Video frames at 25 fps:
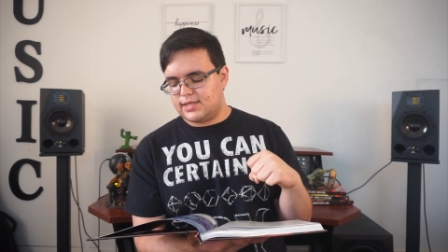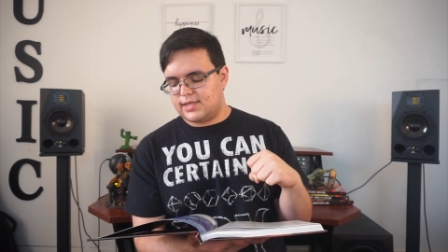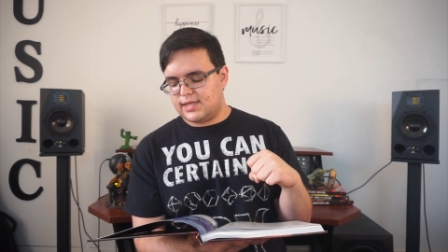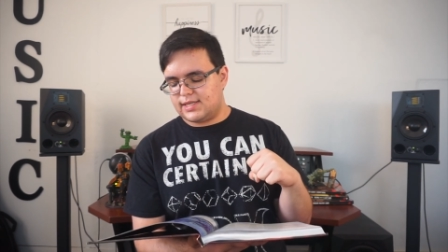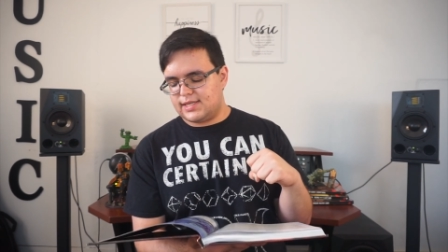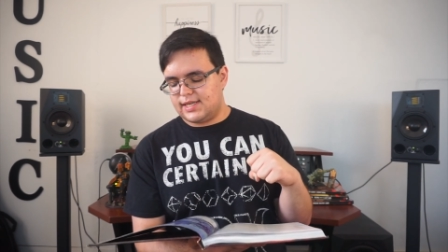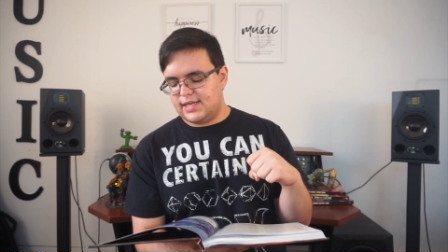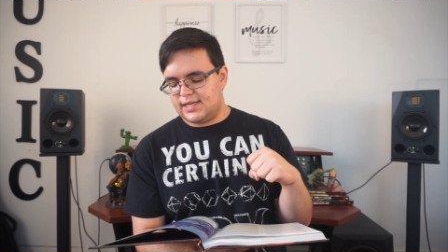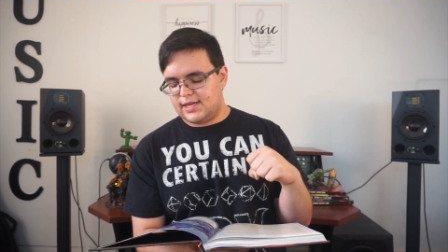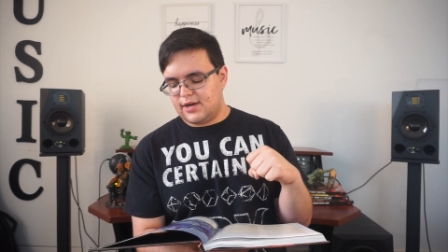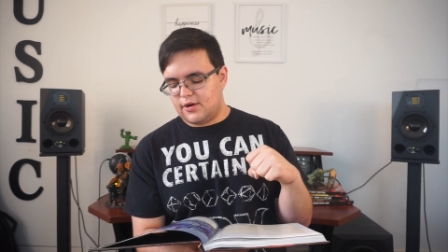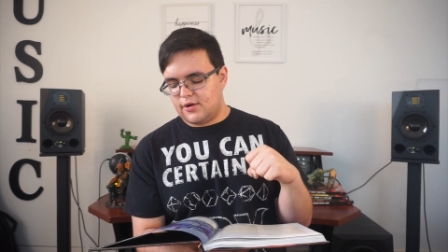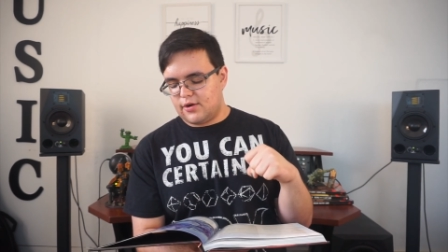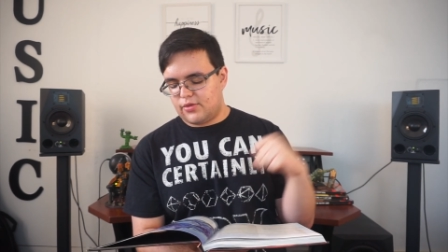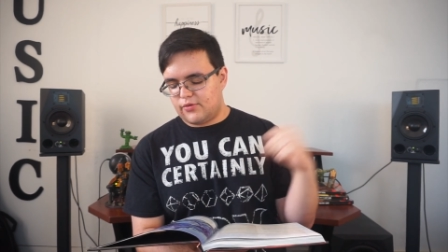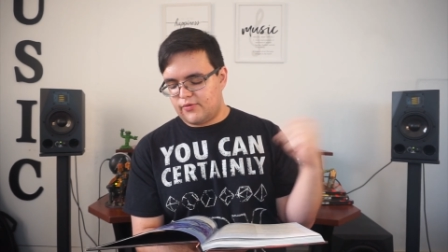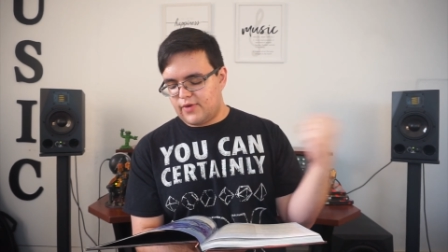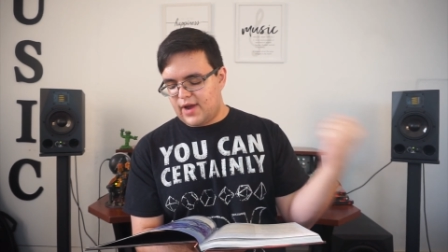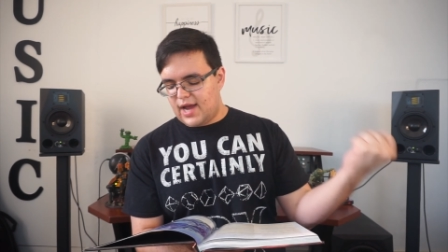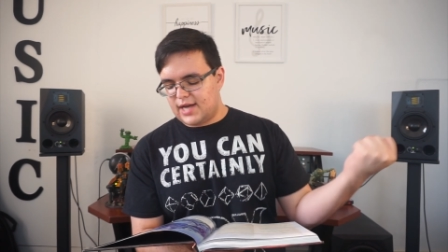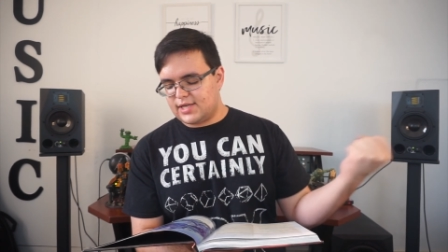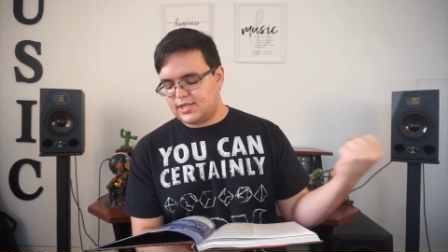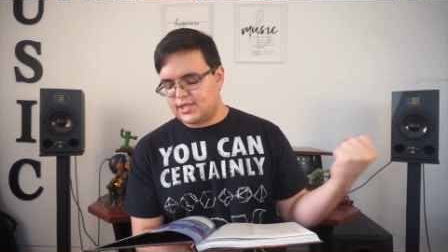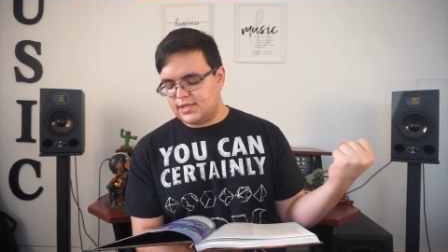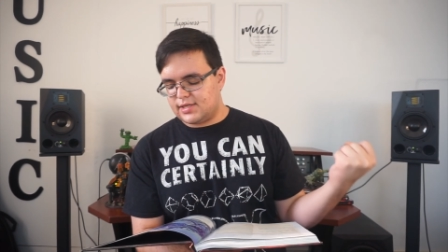The sea terror
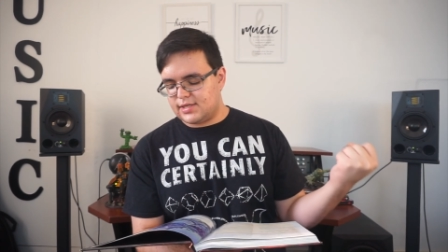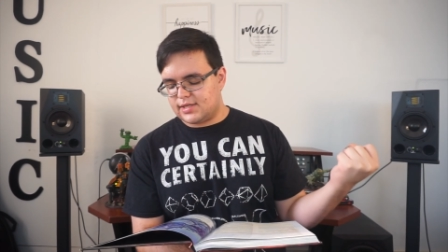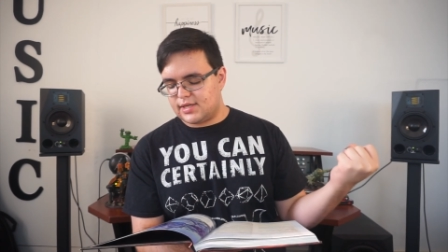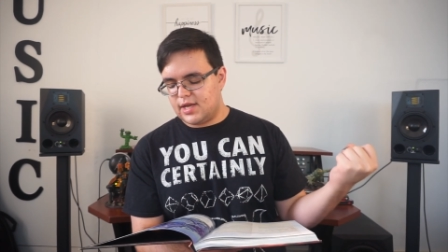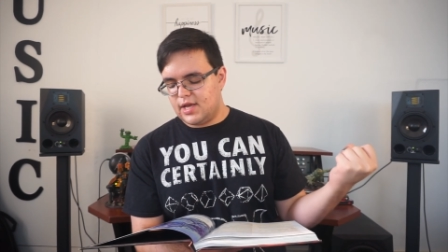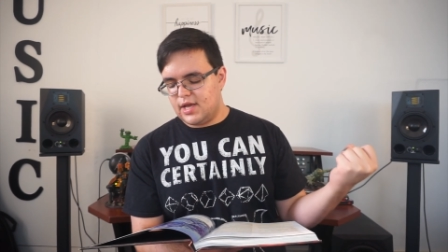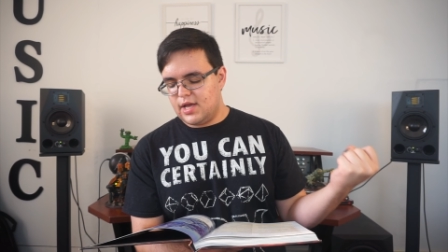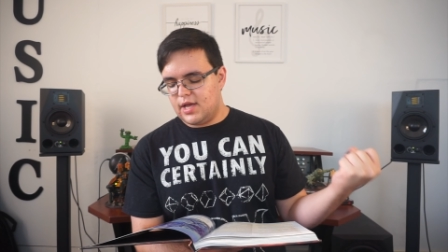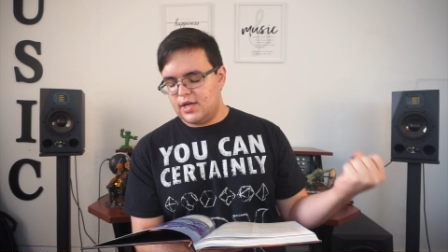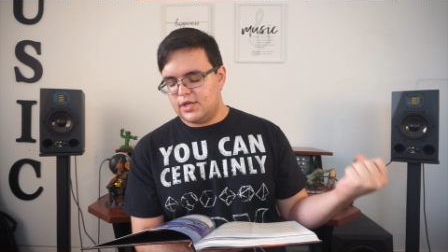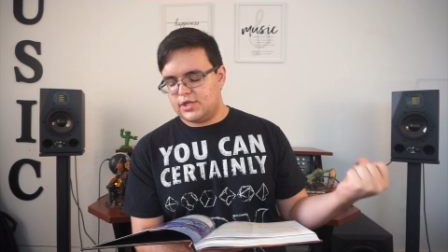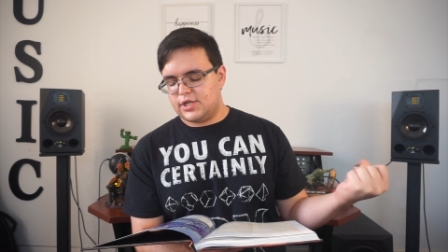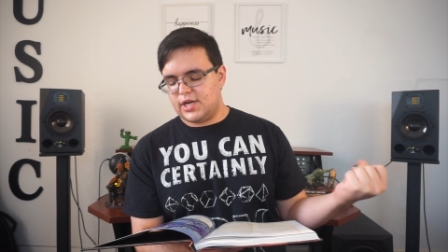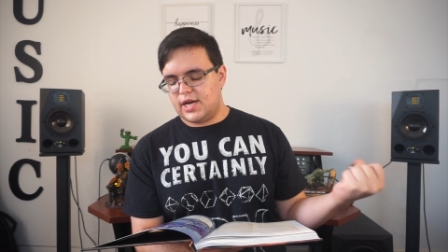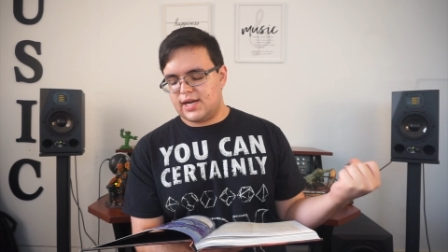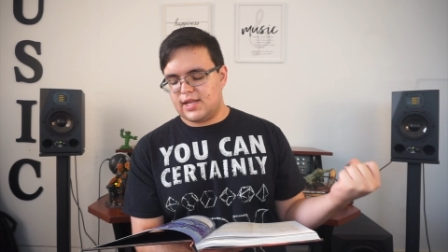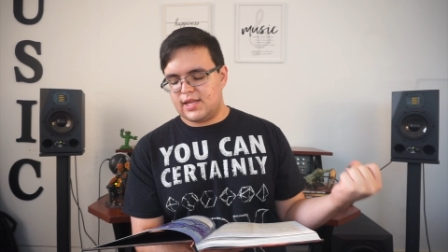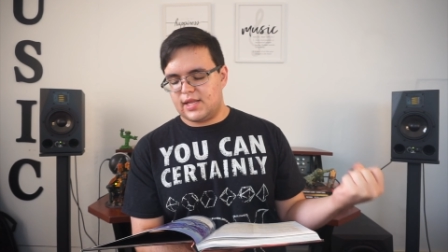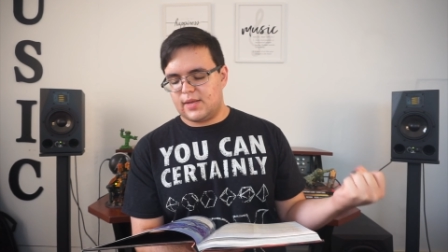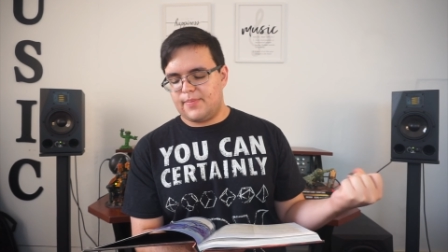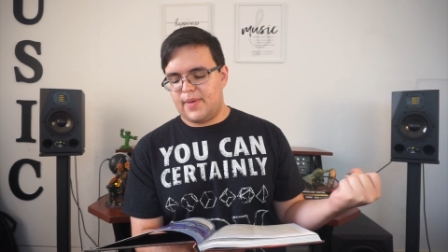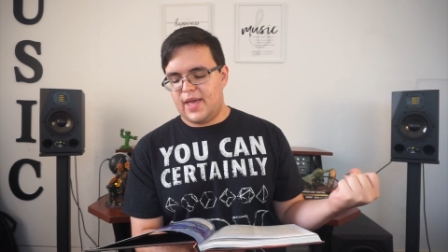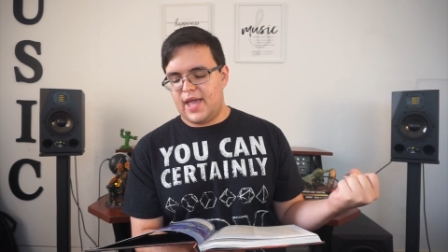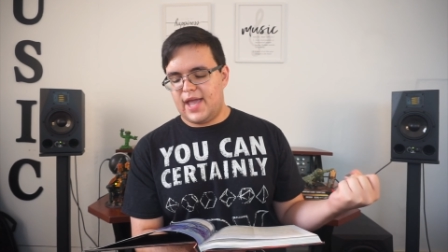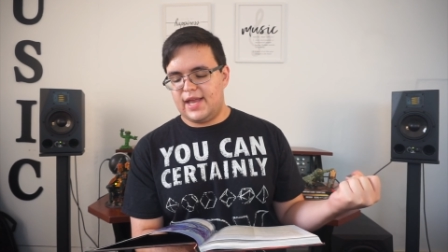thrashes,
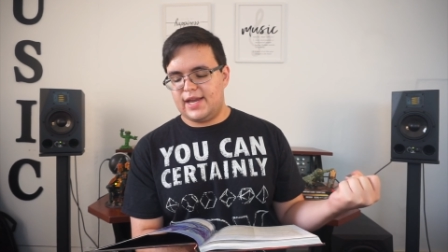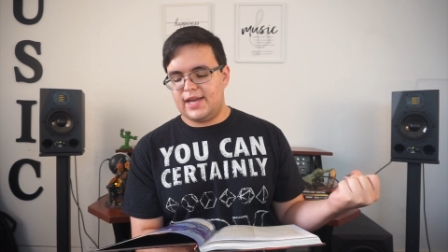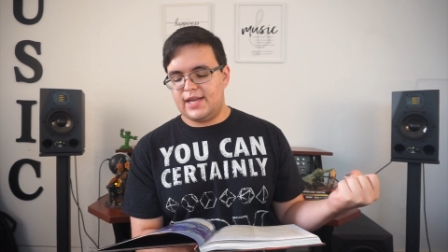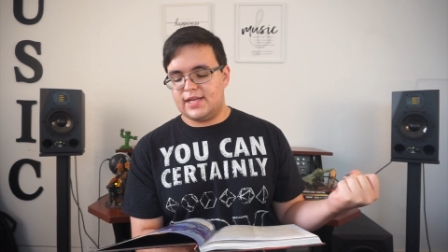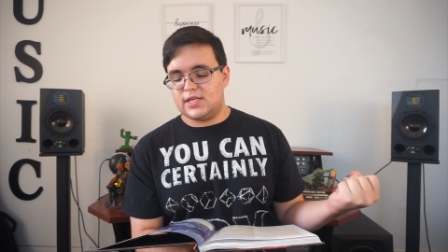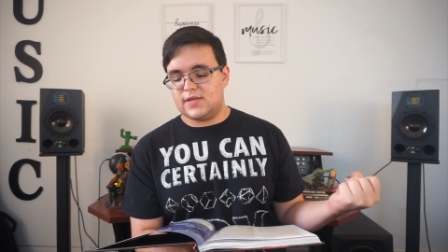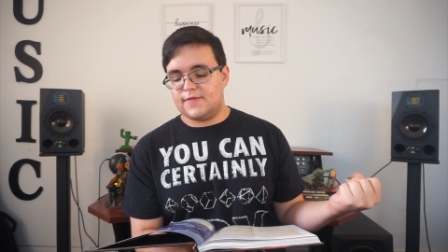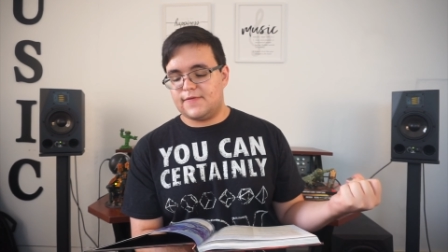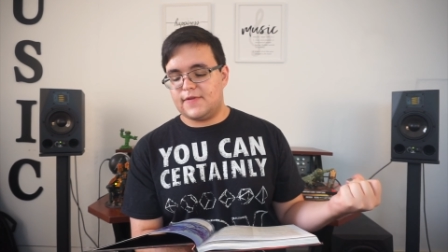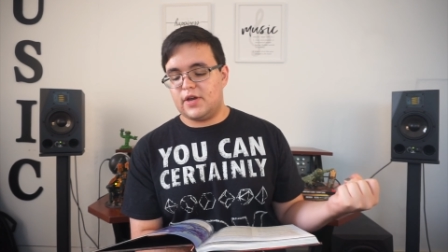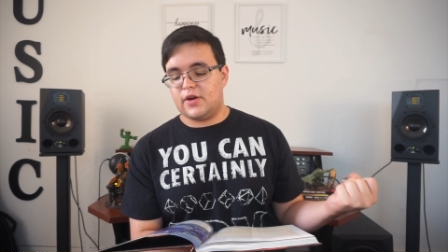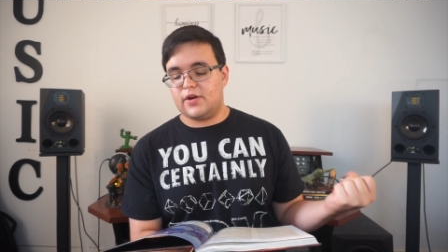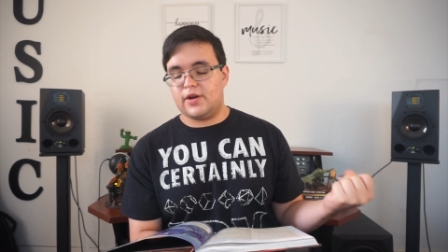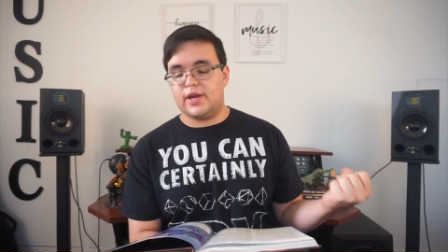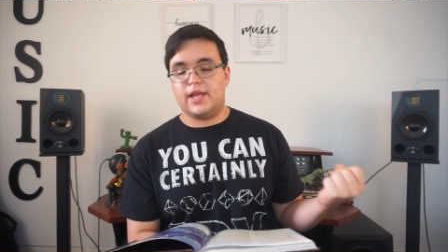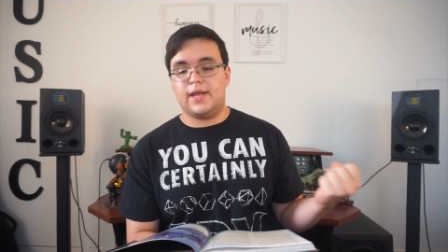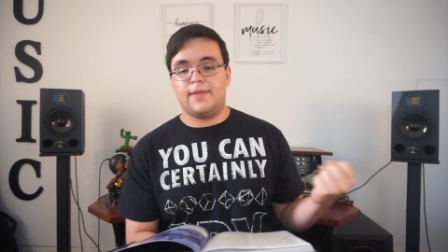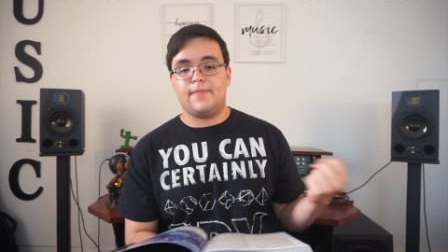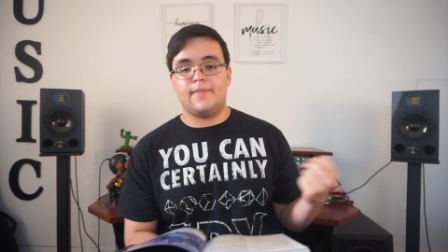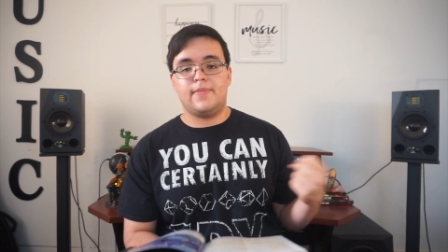channeling pain into fury.